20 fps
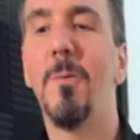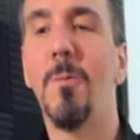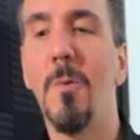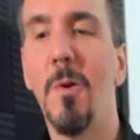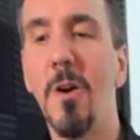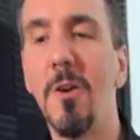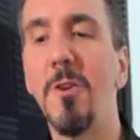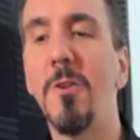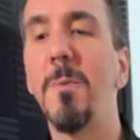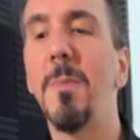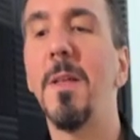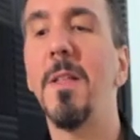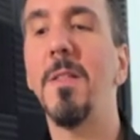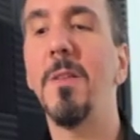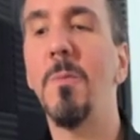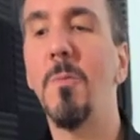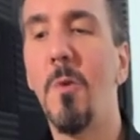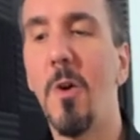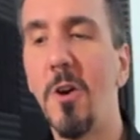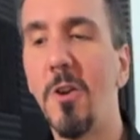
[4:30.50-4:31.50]

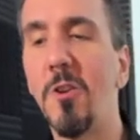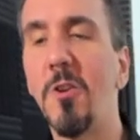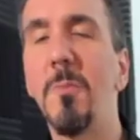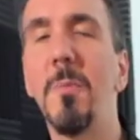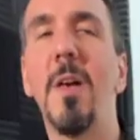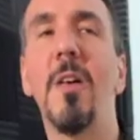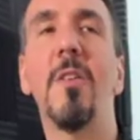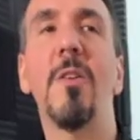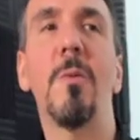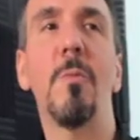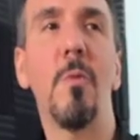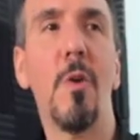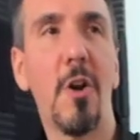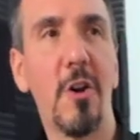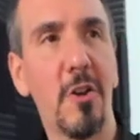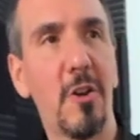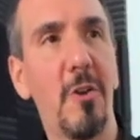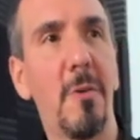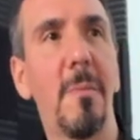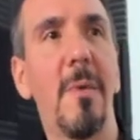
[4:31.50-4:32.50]
Watermelon, watermelon,
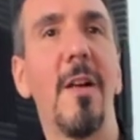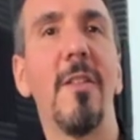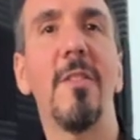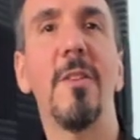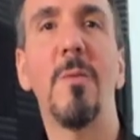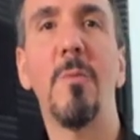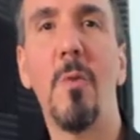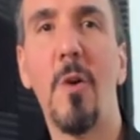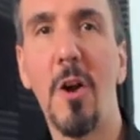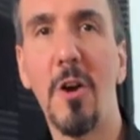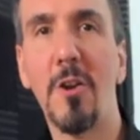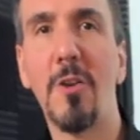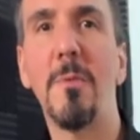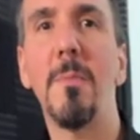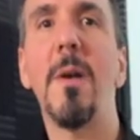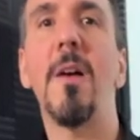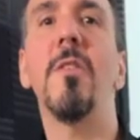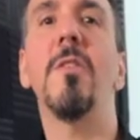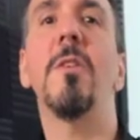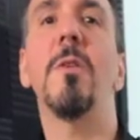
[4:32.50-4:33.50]
watermelon,
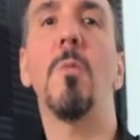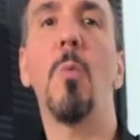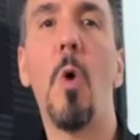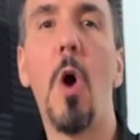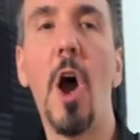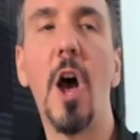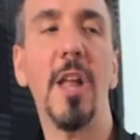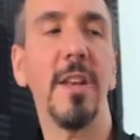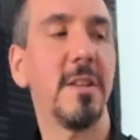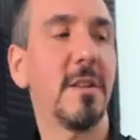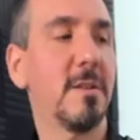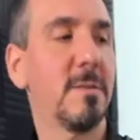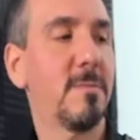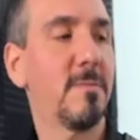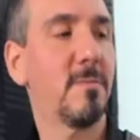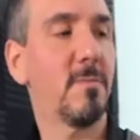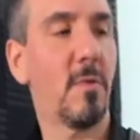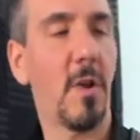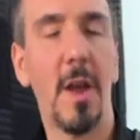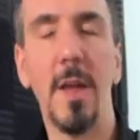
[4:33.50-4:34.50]
watermelon, watt,
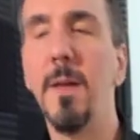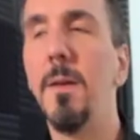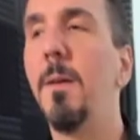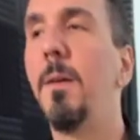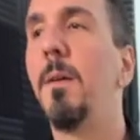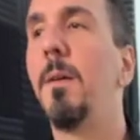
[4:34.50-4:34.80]
right?